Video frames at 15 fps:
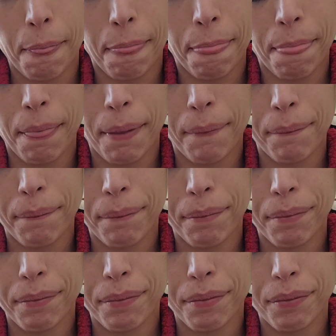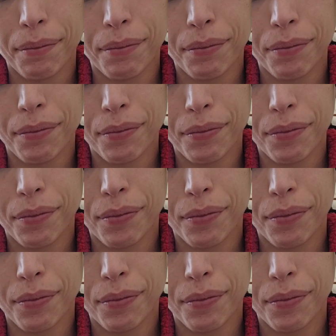No one is speaking in this clip.